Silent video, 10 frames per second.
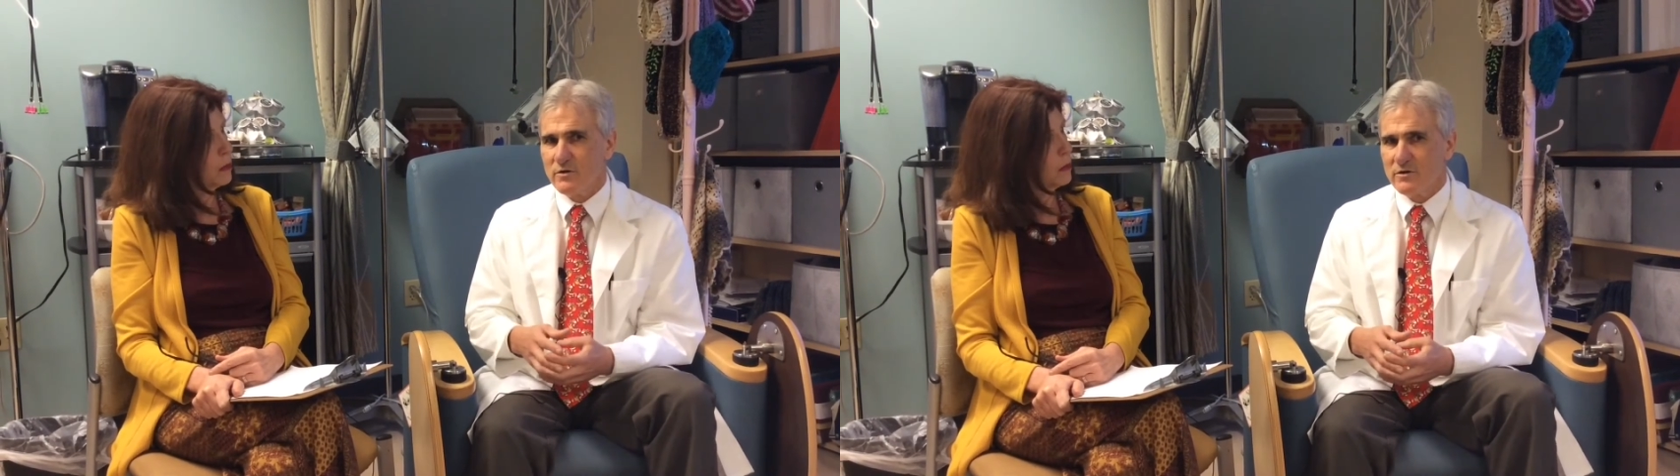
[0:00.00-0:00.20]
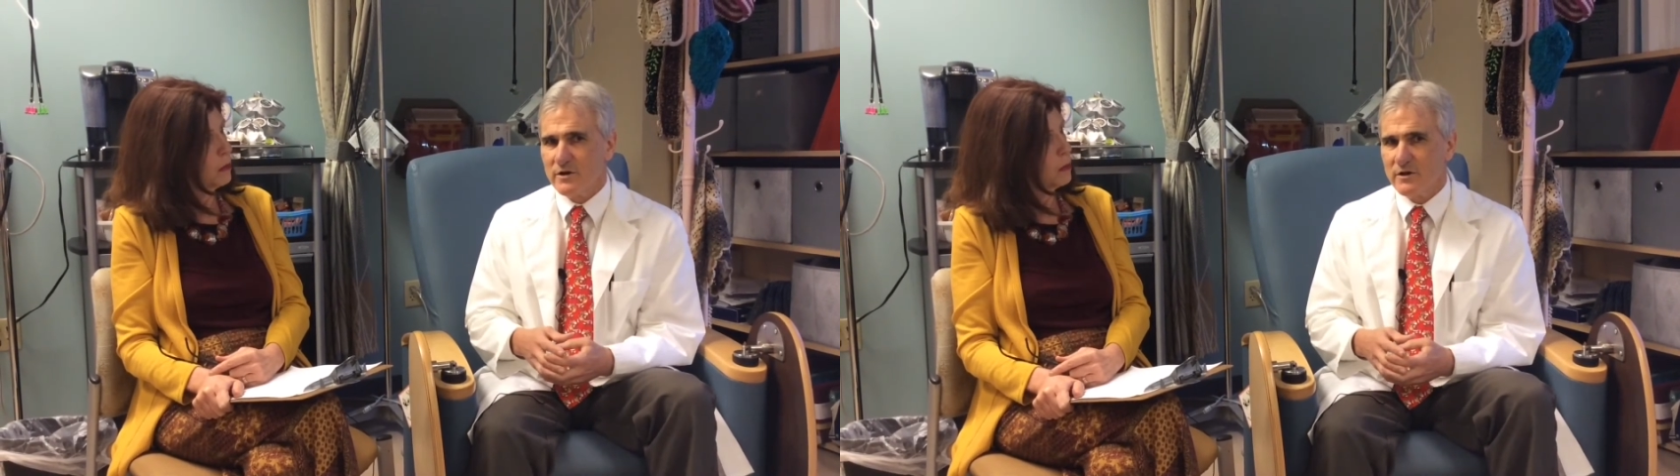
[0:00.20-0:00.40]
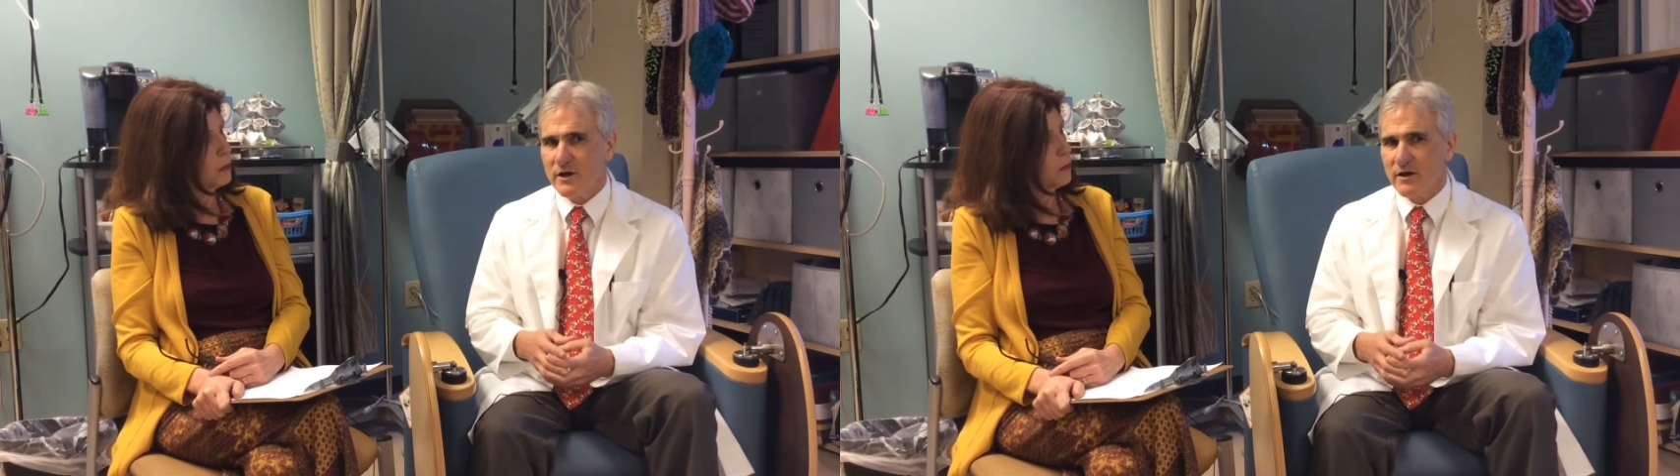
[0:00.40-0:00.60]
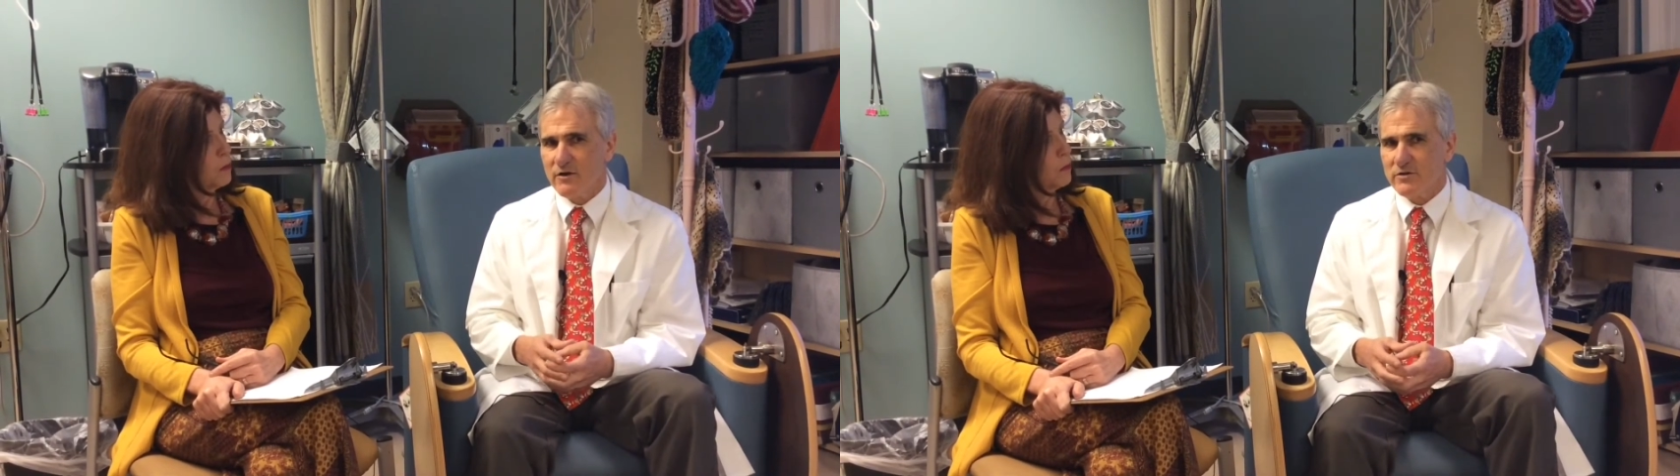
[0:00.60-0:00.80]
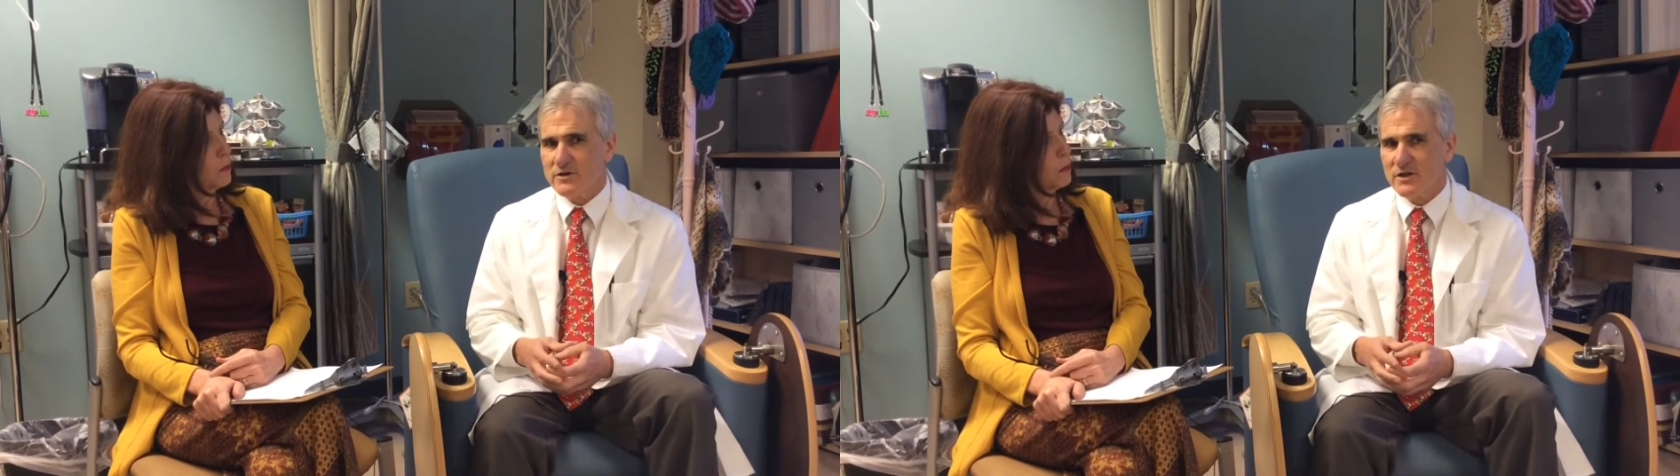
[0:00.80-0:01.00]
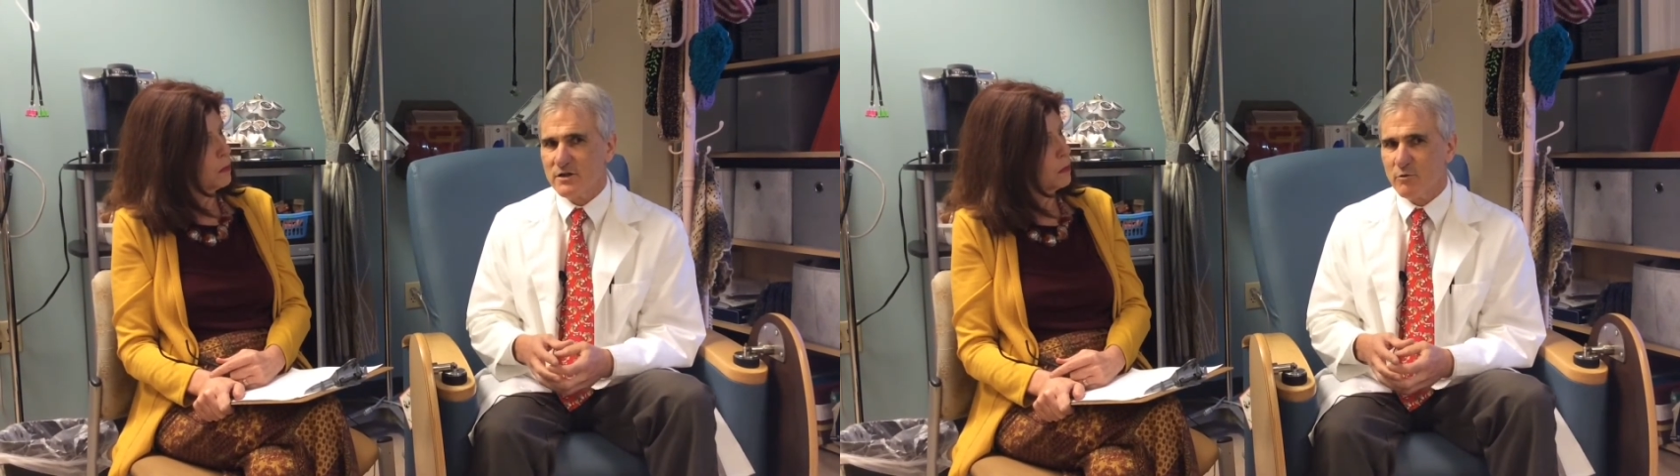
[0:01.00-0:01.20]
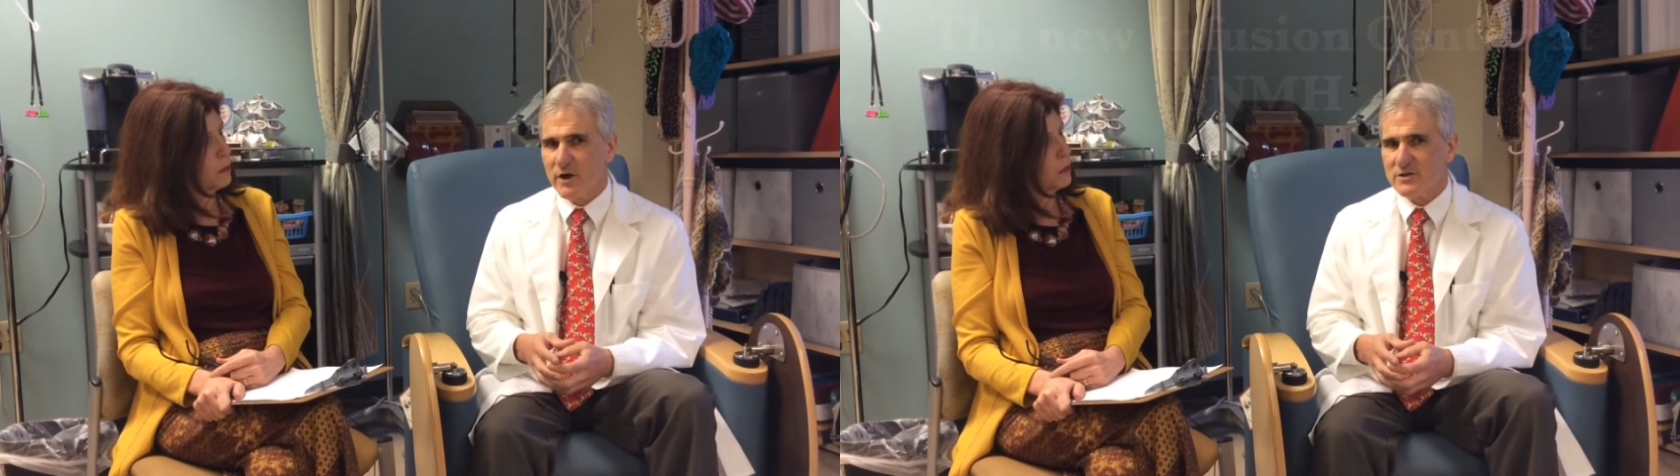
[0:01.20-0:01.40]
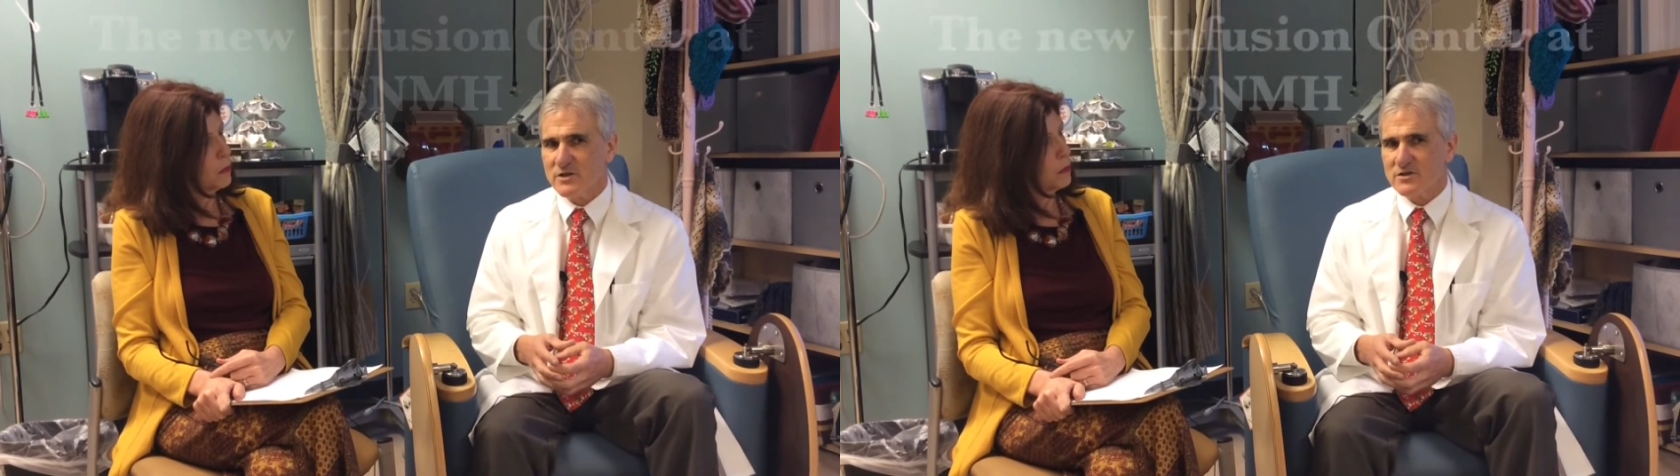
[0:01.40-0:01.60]
Dignity Health is in the
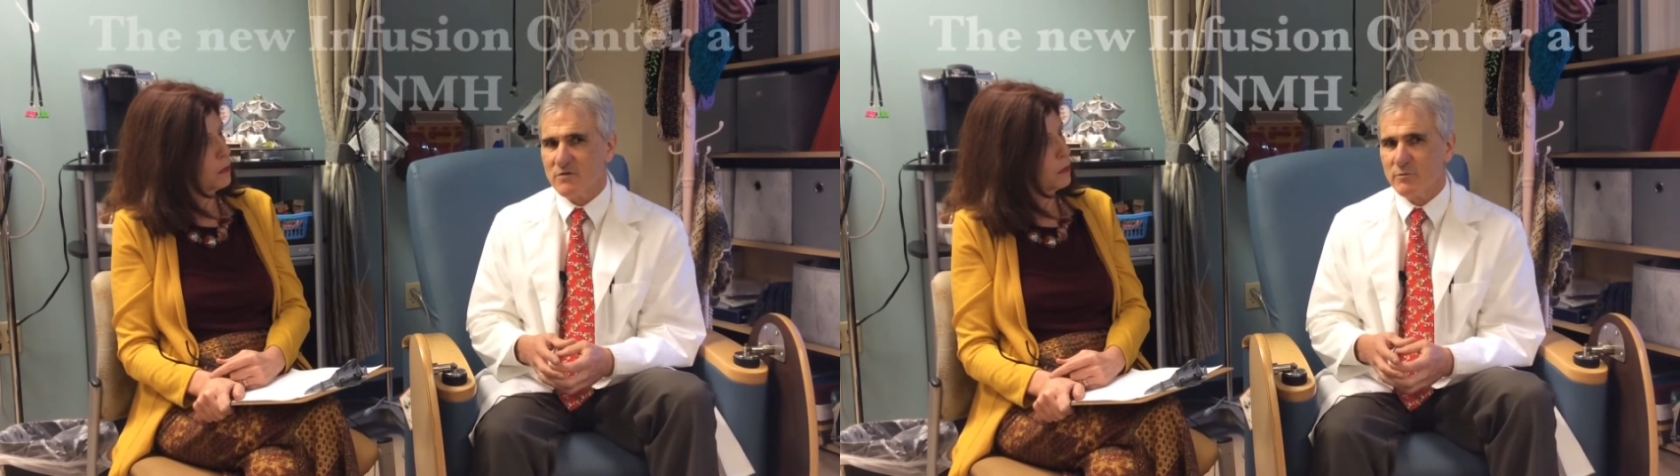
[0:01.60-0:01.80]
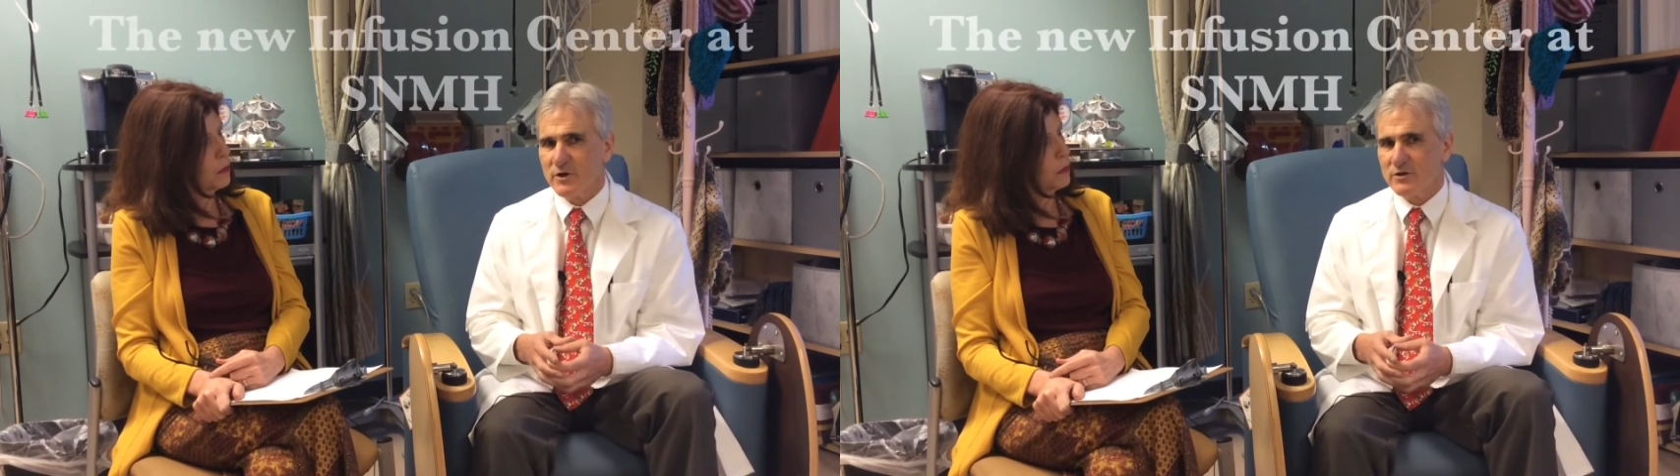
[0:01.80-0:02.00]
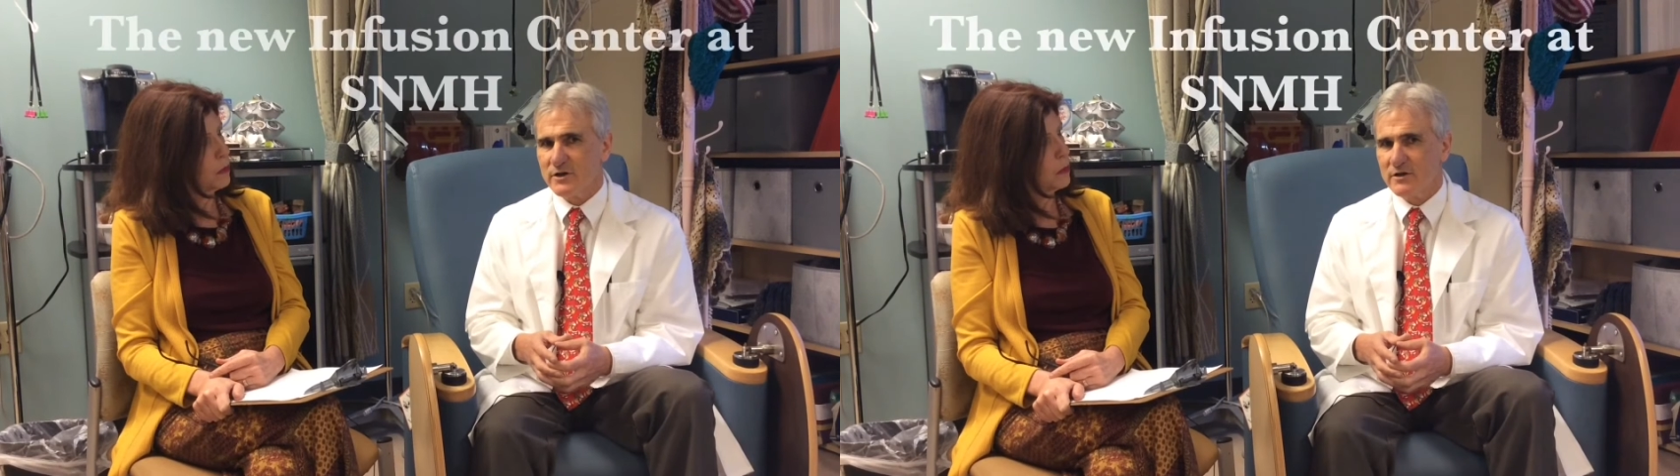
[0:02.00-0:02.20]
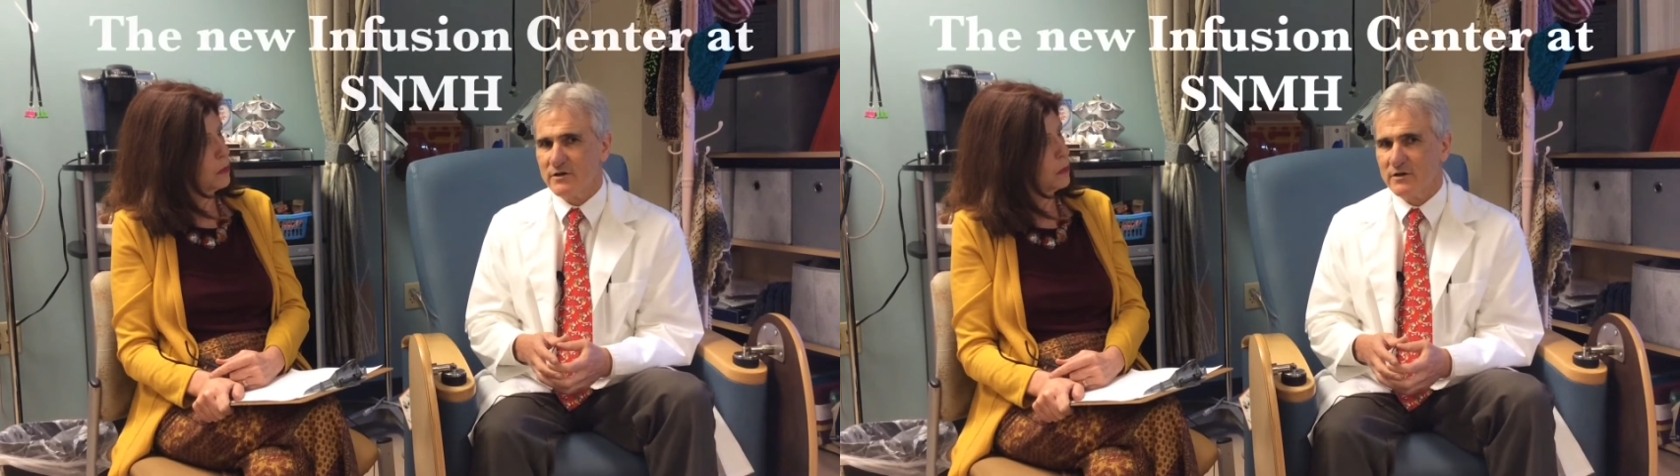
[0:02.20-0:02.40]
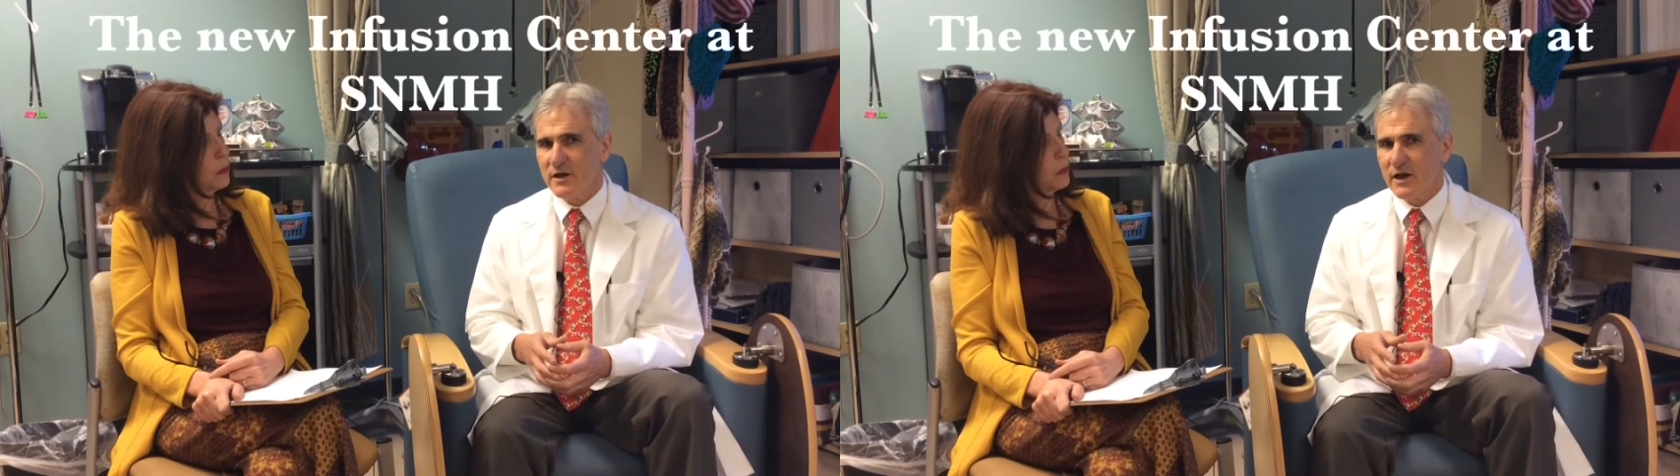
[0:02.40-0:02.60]
process of building